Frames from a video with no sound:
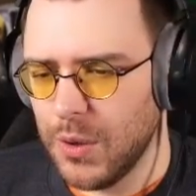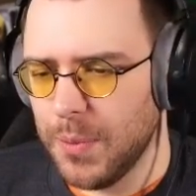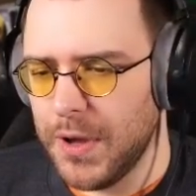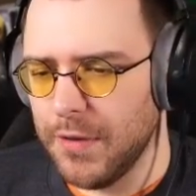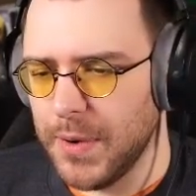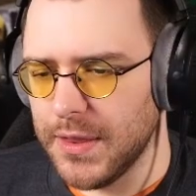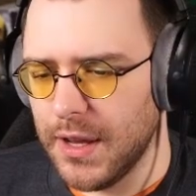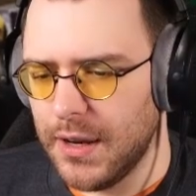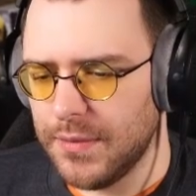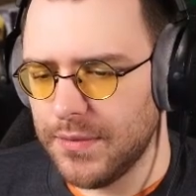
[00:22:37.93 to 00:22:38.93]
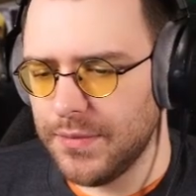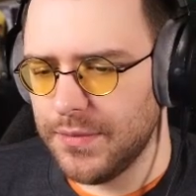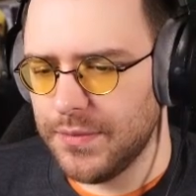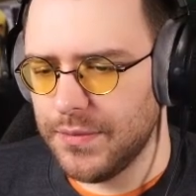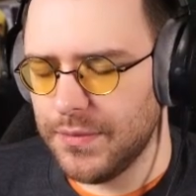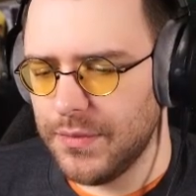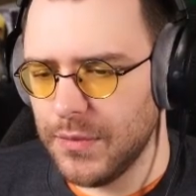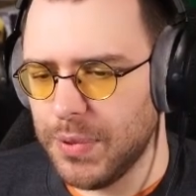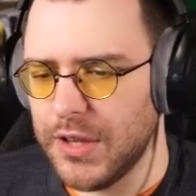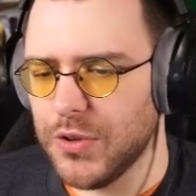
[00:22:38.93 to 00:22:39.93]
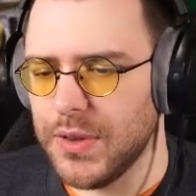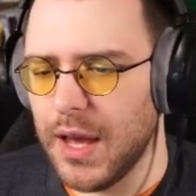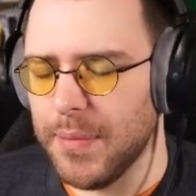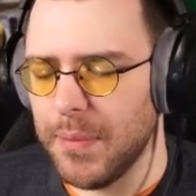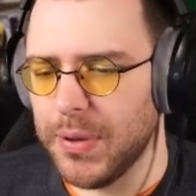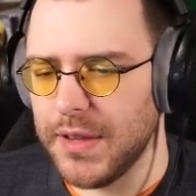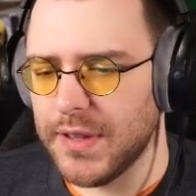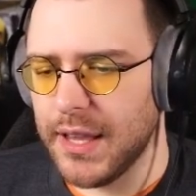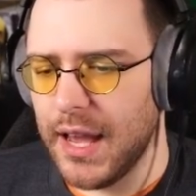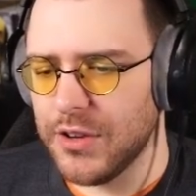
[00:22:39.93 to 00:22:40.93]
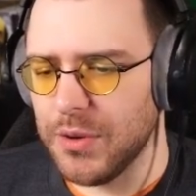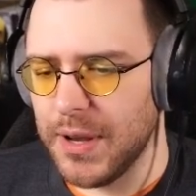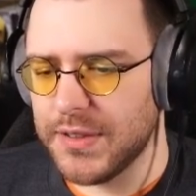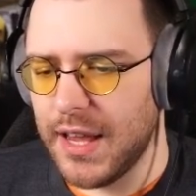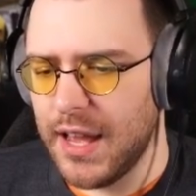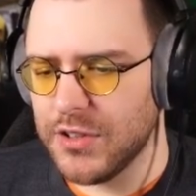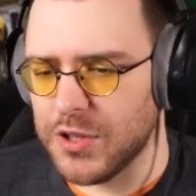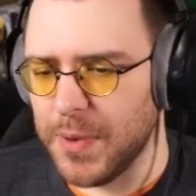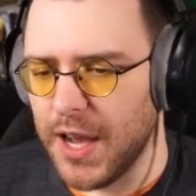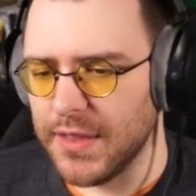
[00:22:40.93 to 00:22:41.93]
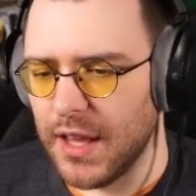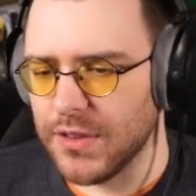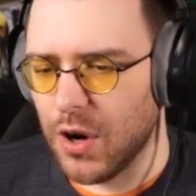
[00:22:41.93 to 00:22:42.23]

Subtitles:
want to pay off my debt. Place your debt by placing cash in my stash. It's behind Dan's